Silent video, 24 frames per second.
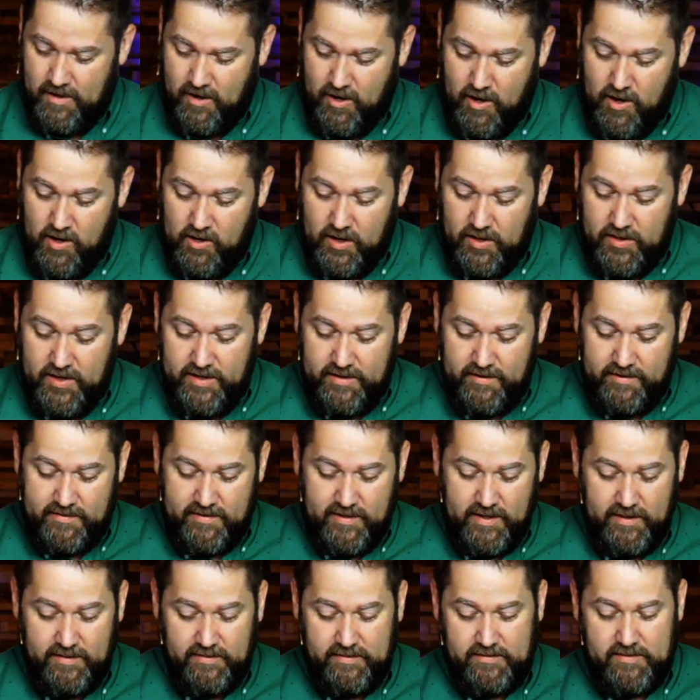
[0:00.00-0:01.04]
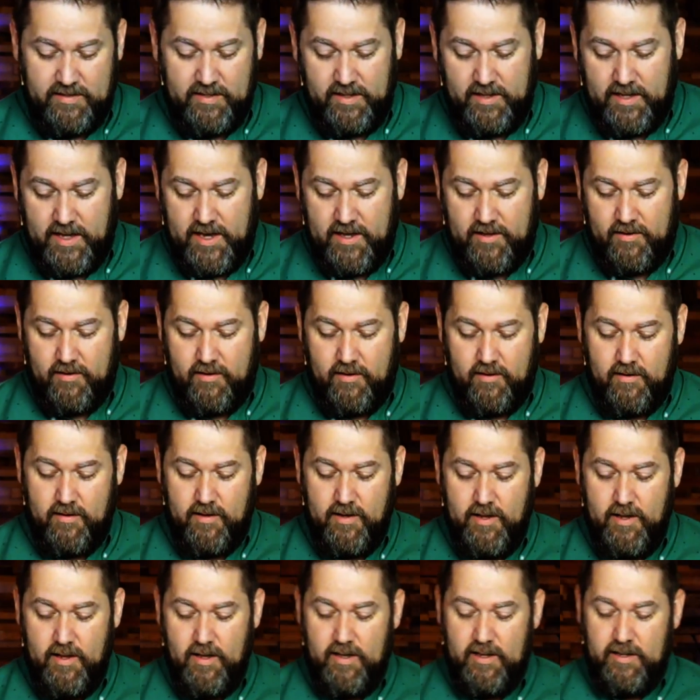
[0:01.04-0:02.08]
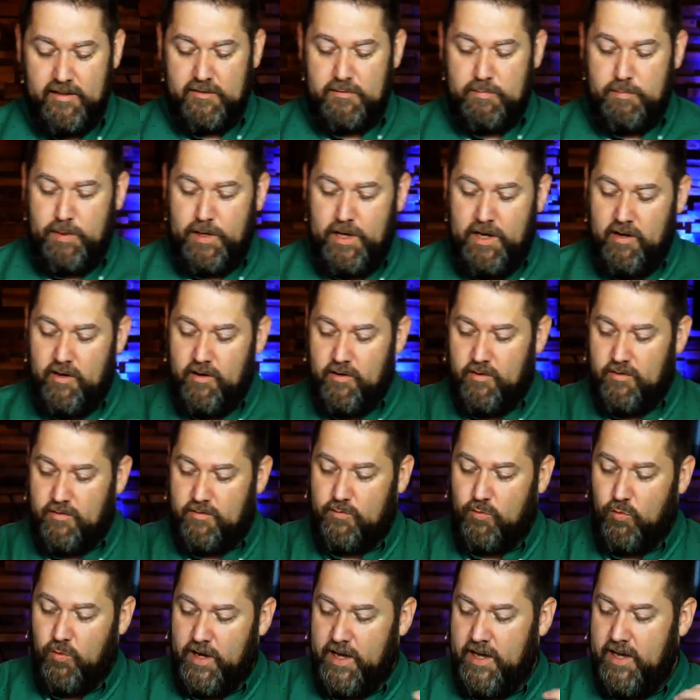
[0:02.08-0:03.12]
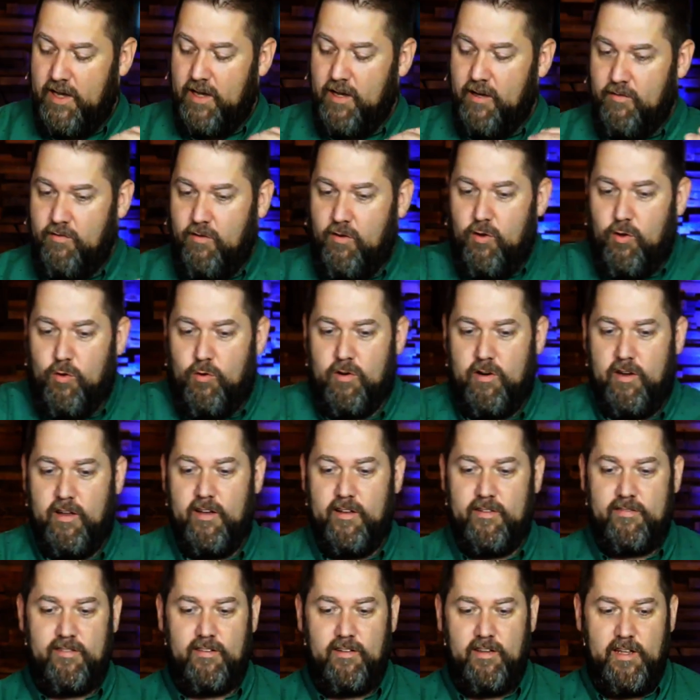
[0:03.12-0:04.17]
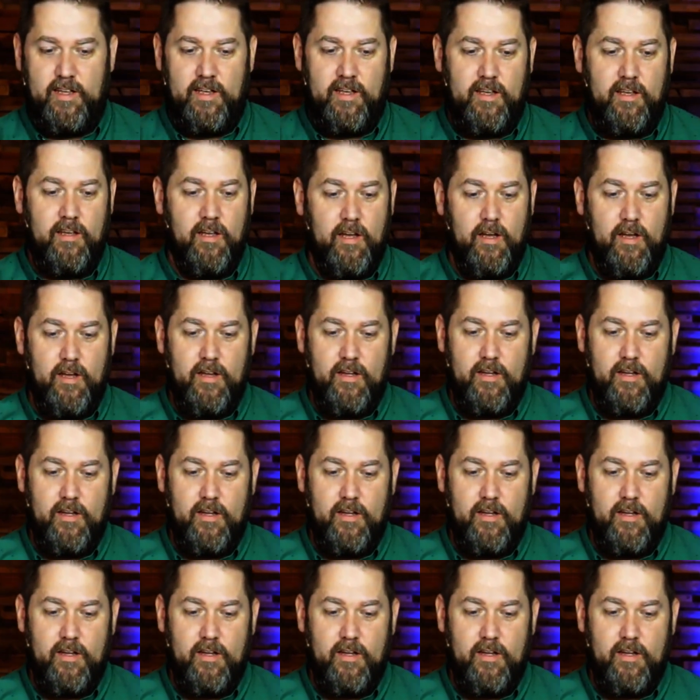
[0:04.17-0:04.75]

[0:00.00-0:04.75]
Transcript: All of these things together is Peter's way of gloriously